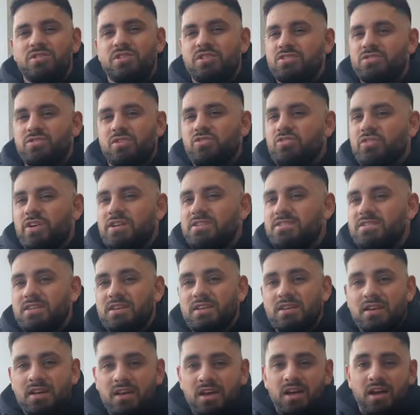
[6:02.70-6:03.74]
it's not, it's not
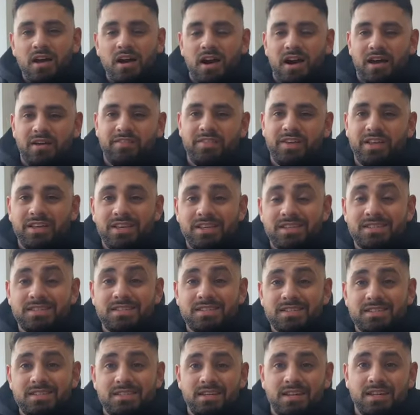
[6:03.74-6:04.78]
crazy. I think this
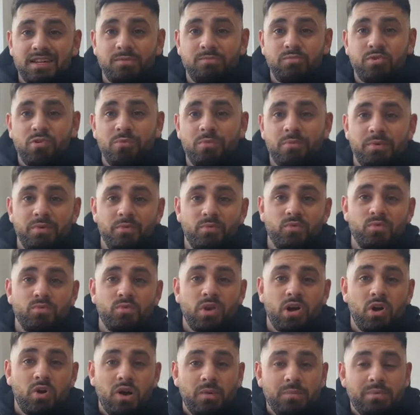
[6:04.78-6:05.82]
is a sneaker that probably will
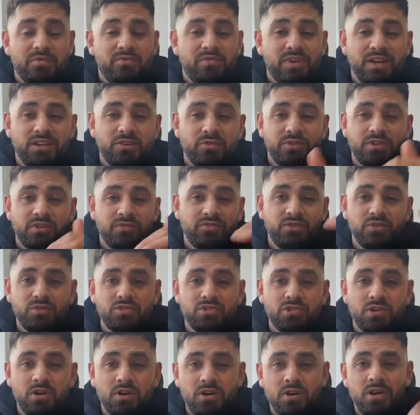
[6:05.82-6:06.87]
go up in value in the
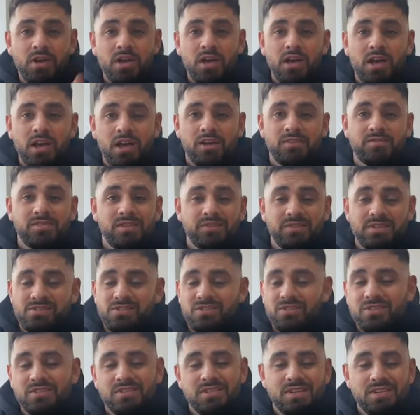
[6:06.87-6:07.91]
future. And sometimes
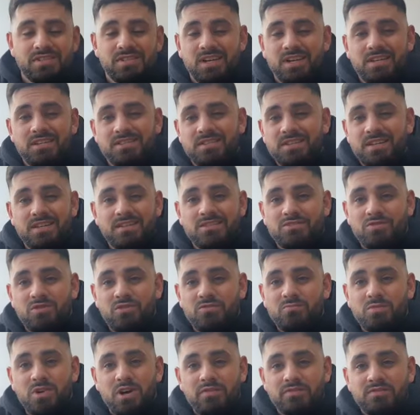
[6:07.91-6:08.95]
you can see it takes 6,
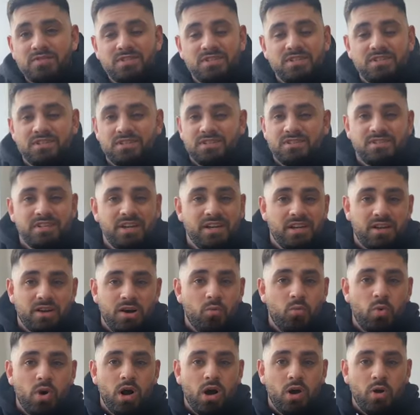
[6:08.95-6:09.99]
12 months. These can take
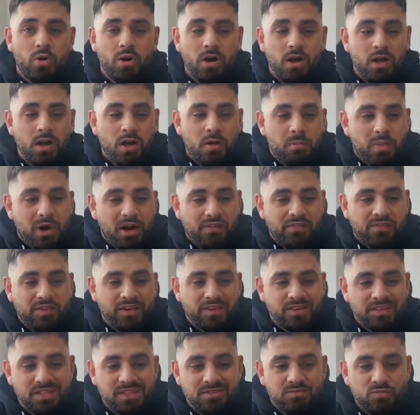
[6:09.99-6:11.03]
a while. But I
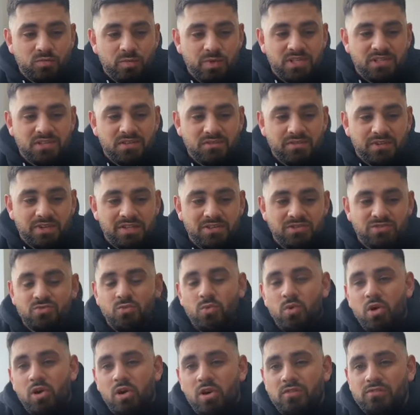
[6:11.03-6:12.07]
think this will be something that's
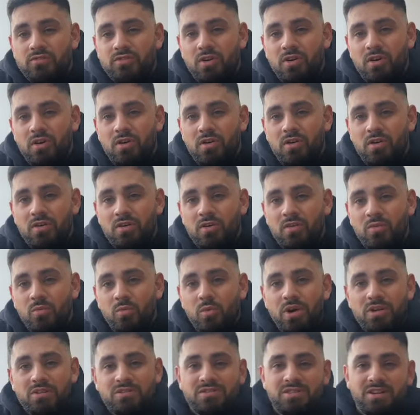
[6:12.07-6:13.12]
sought after
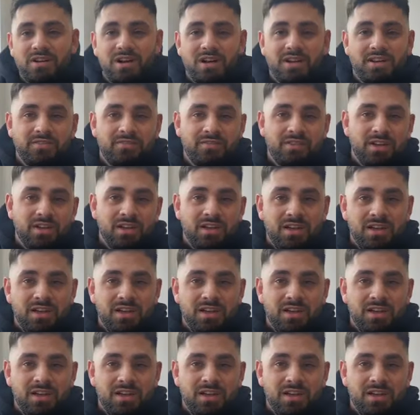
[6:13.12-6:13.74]
once the kind of